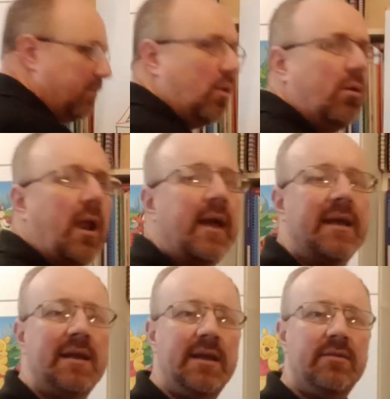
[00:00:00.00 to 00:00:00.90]
more
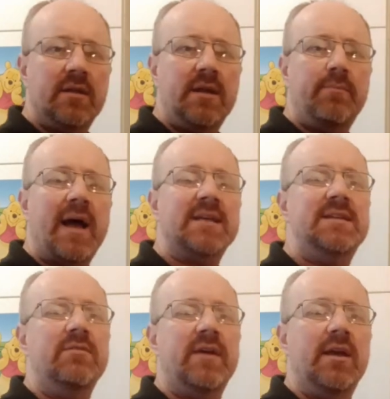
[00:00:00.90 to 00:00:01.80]
likely the
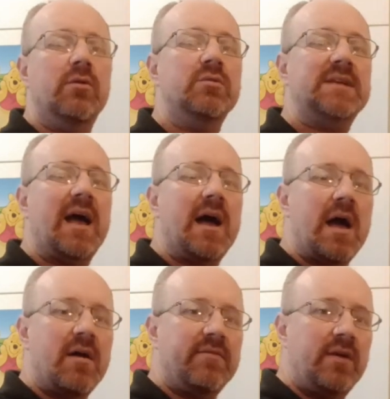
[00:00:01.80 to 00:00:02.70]
passing vehicles
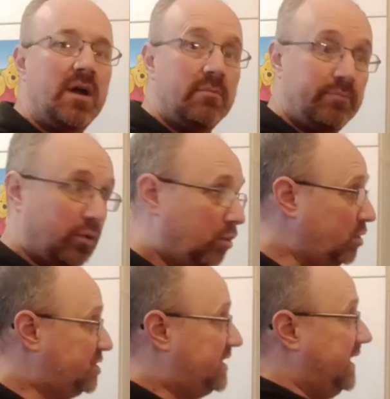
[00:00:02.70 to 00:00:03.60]
have
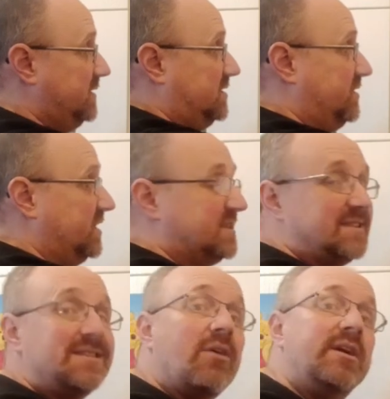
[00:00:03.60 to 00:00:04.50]
pushed it to the
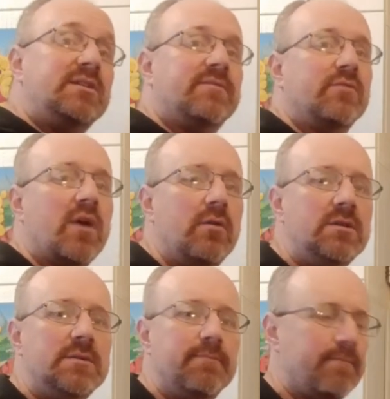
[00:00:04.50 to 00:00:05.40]
side of the road.